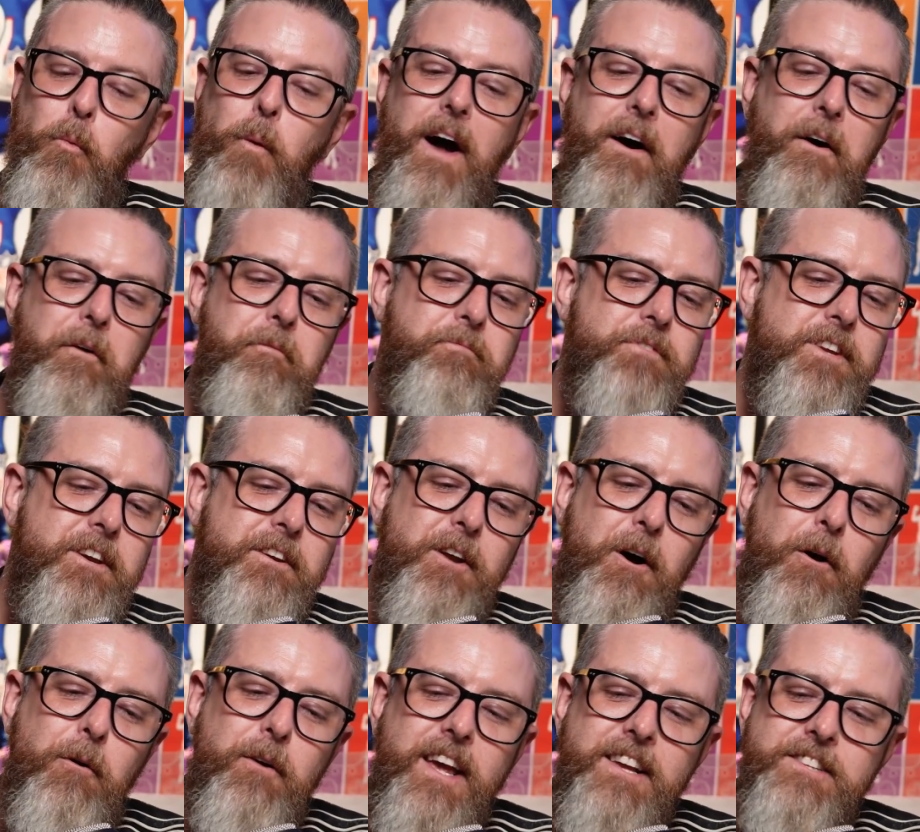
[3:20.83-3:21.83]
Well, you
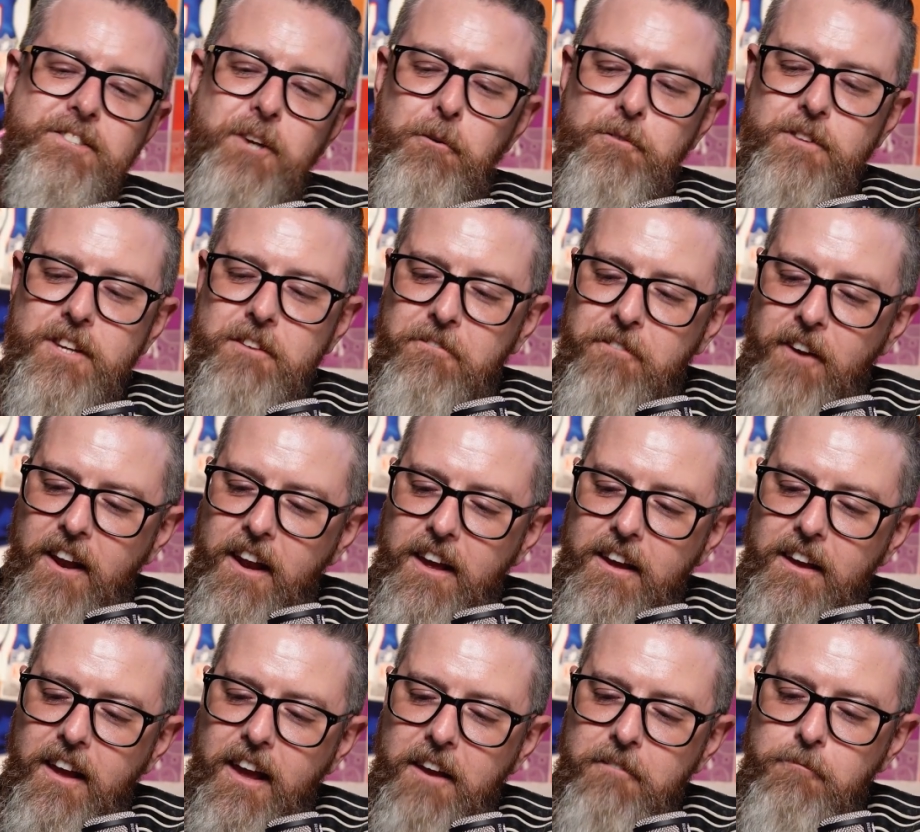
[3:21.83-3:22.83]
know, it's only
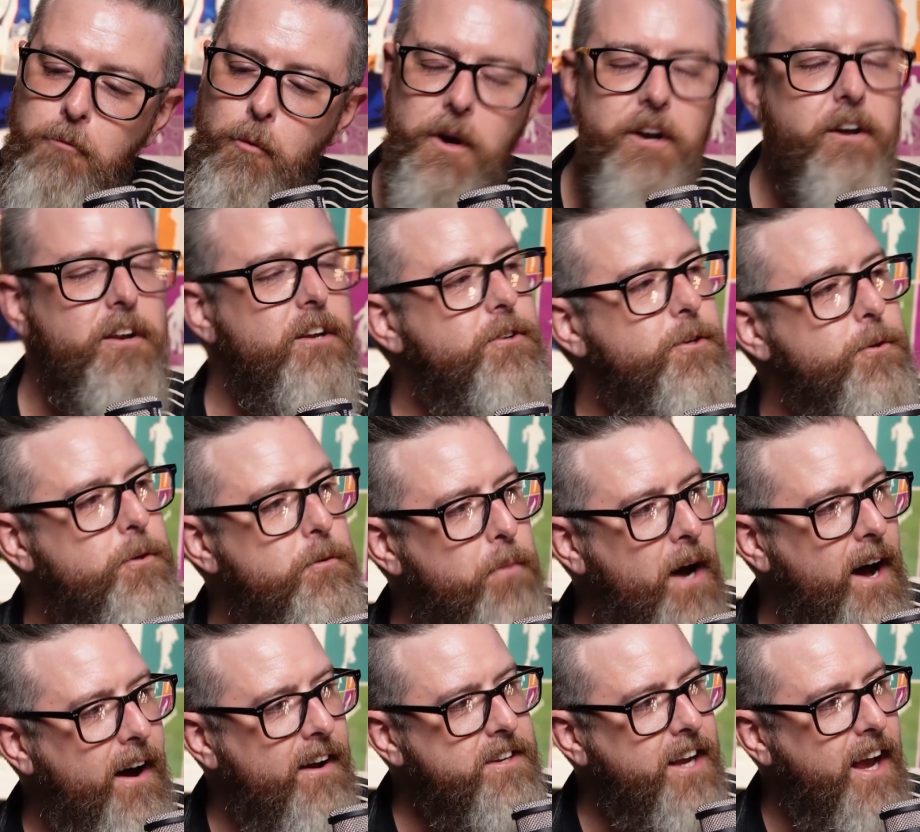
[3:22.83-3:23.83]
fitting if we're going to do a
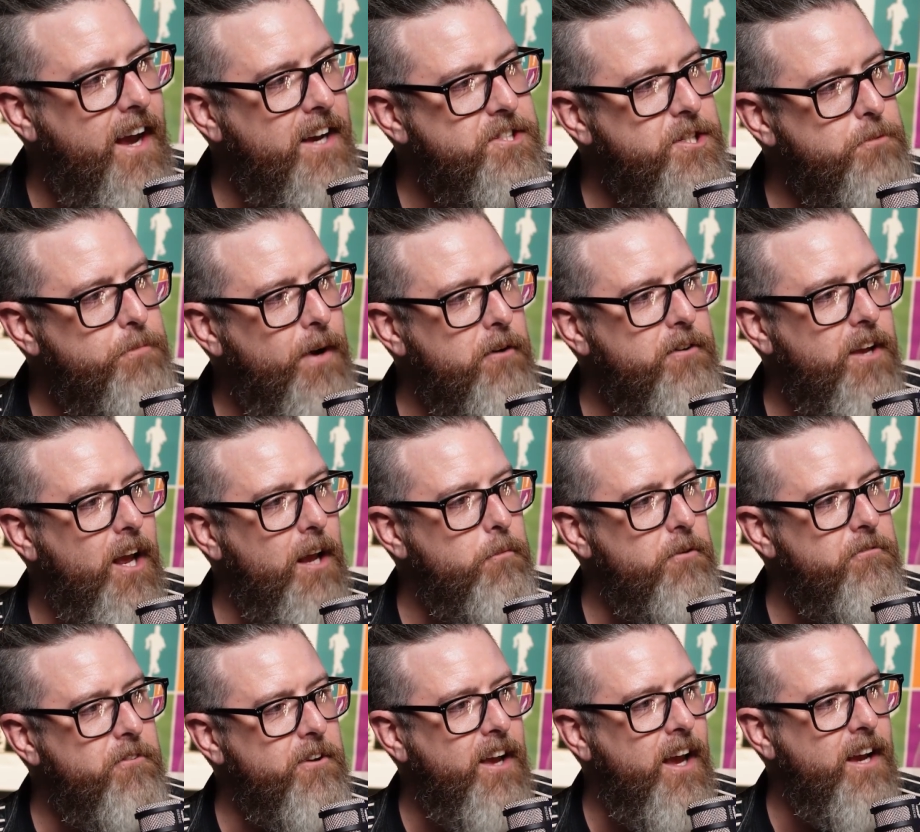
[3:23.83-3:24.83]
podcast about
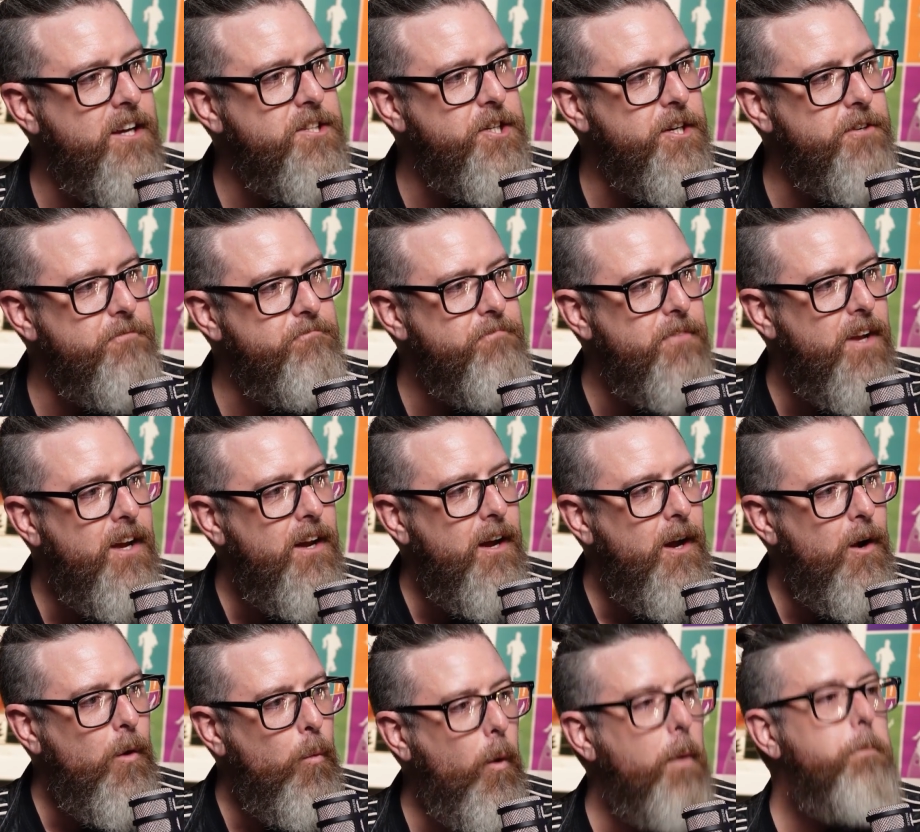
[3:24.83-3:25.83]
gamification,
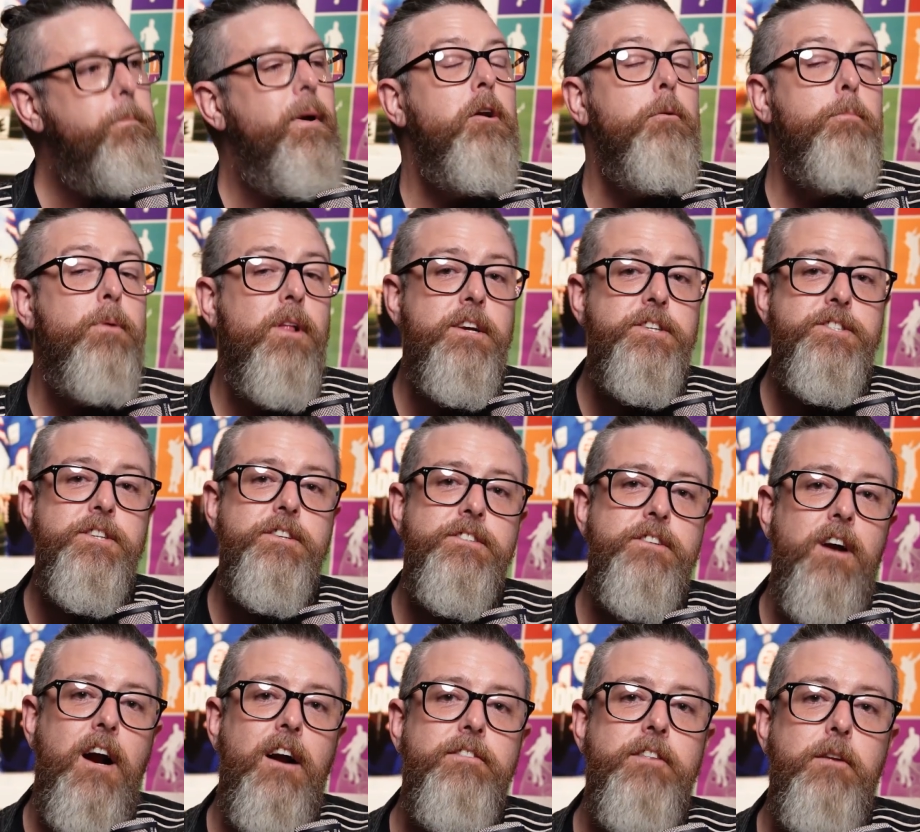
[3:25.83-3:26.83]
what better place to
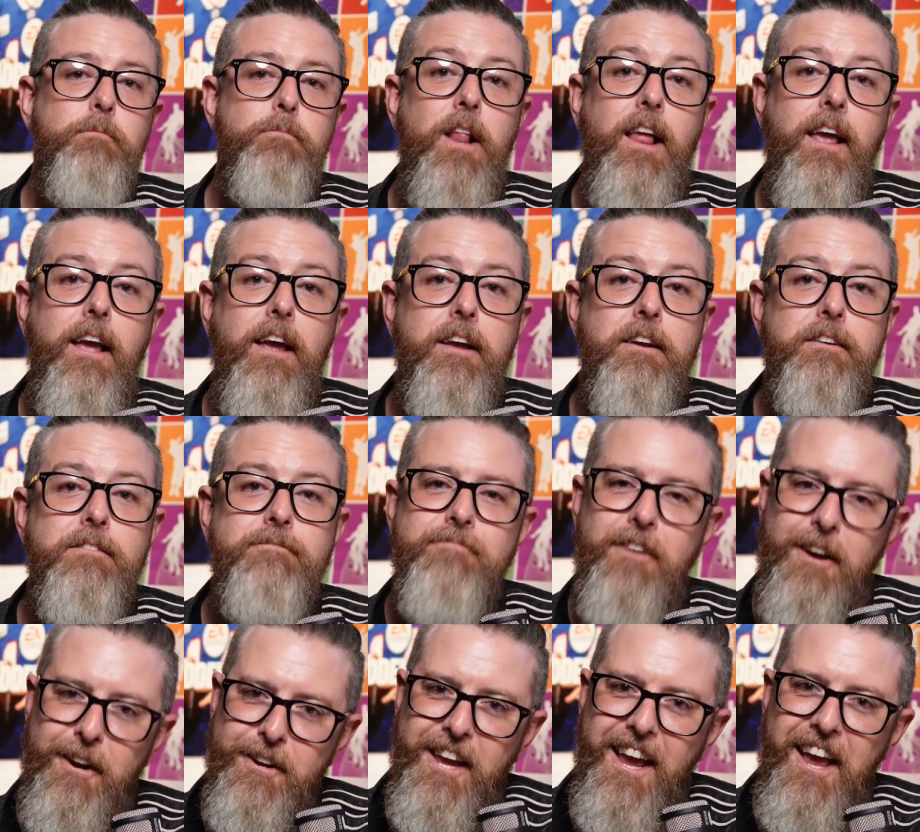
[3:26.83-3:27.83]
start than playing
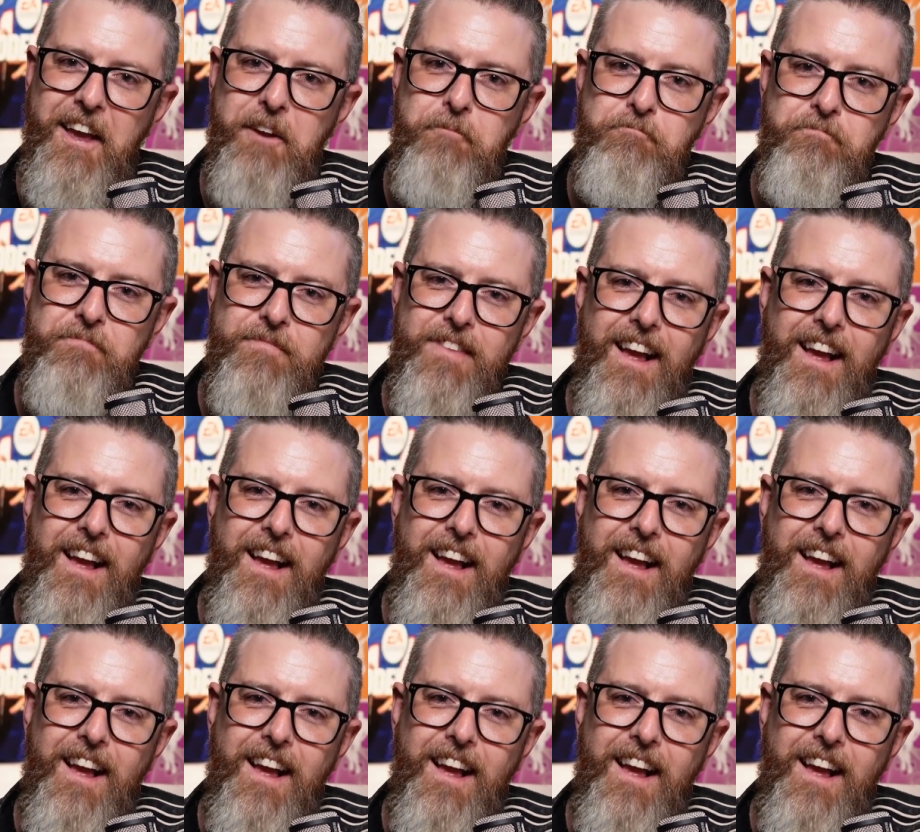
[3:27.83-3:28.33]
a game?